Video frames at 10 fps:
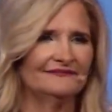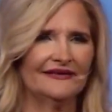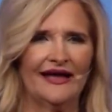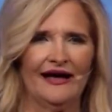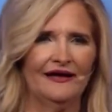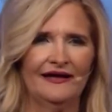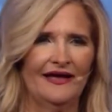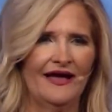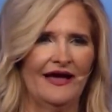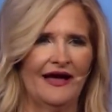yeah.
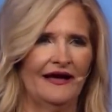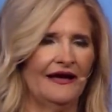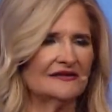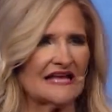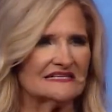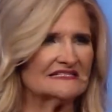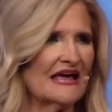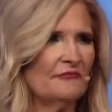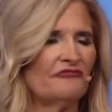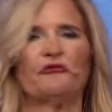As I
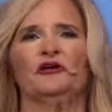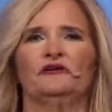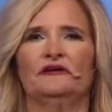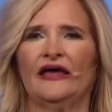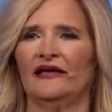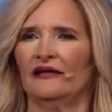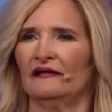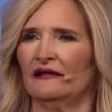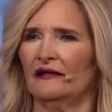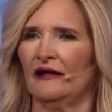stand before you
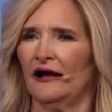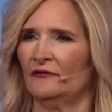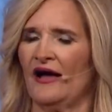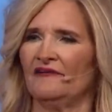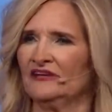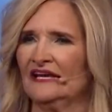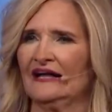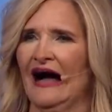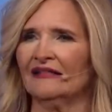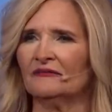today, I don't have any
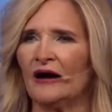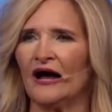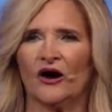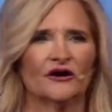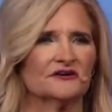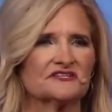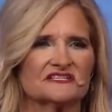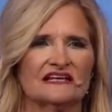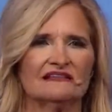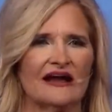gall in my heart or
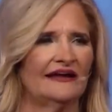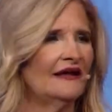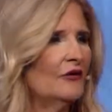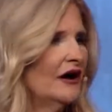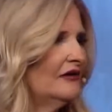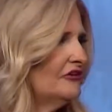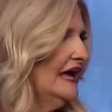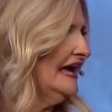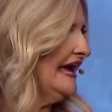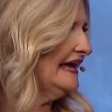sin that I know of,
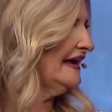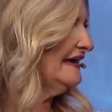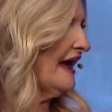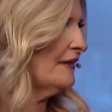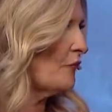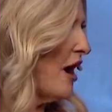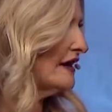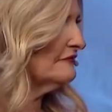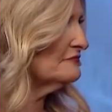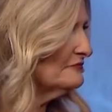and I'm
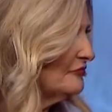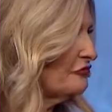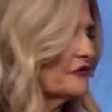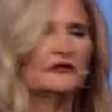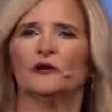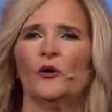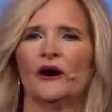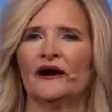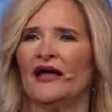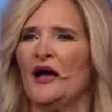walking before the
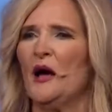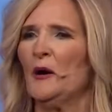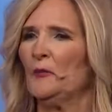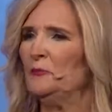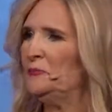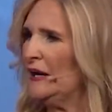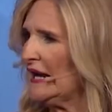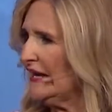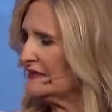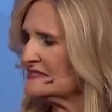Lord. But
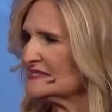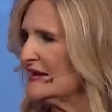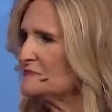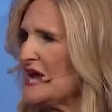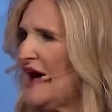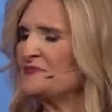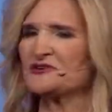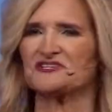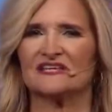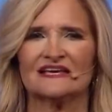at the same time,
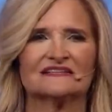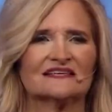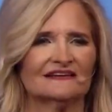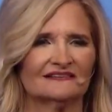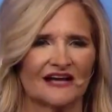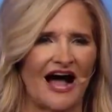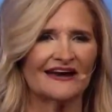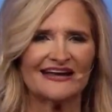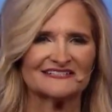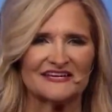there's things that the
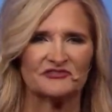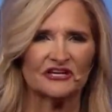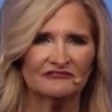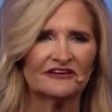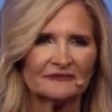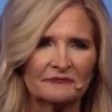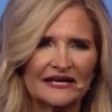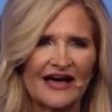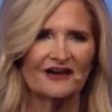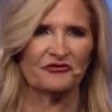God has to even convict
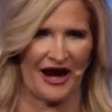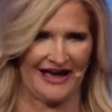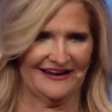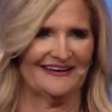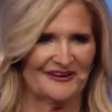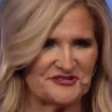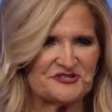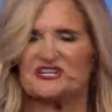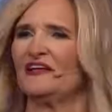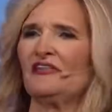me of, right? And
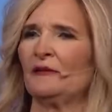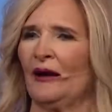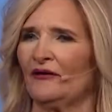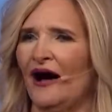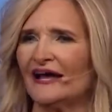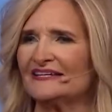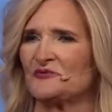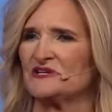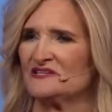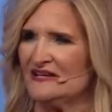don't you love that about God? He's
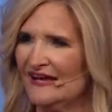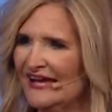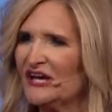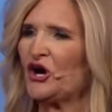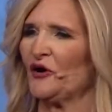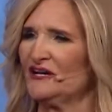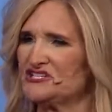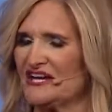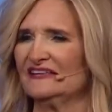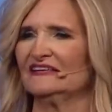always
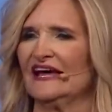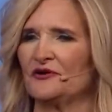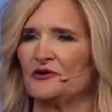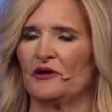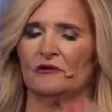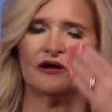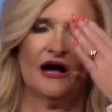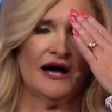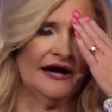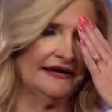encouraging. And then later you go,
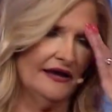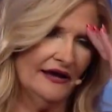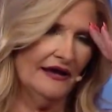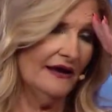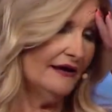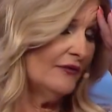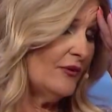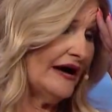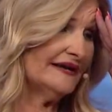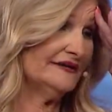God,
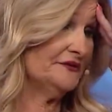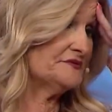why didn't you